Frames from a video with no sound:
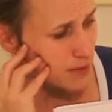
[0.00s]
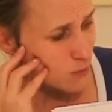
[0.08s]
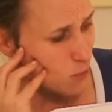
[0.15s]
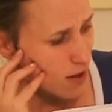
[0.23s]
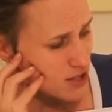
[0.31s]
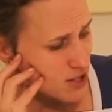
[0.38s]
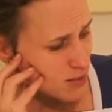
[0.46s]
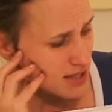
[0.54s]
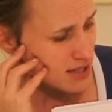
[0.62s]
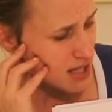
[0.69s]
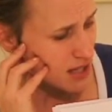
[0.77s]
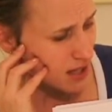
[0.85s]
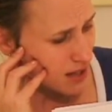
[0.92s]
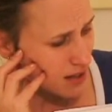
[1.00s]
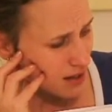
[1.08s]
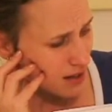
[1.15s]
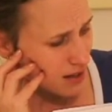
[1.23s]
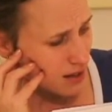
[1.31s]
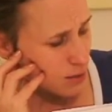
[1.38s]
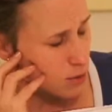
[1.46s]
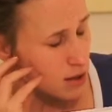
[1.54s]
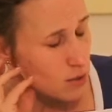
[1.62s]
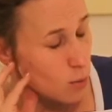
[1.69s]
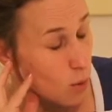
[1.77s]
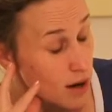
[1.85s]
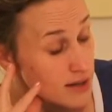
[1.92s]
And while she was thinking,
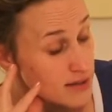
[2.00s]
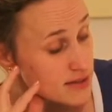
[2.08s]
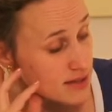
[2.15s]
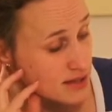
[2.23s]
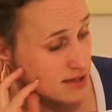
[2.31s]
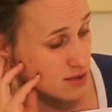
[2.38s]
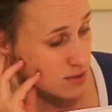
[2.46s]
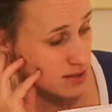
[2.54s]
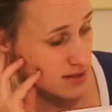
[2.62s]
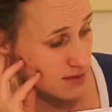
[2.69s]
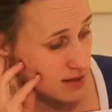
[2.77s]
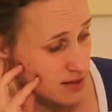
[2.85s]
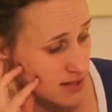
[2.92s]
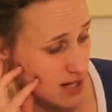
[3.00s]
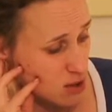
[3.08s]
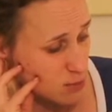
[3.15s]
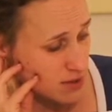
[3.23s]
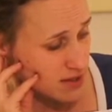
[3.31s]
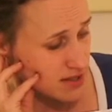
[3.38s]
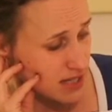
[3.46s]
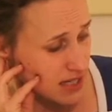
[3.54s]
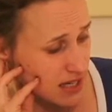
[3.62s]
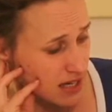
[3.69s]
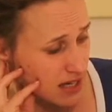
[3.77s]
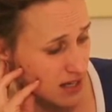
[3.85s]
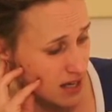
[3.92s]
what was the source of that terrible
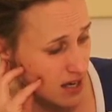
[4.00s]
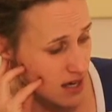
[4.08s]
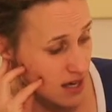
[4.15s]
stinking?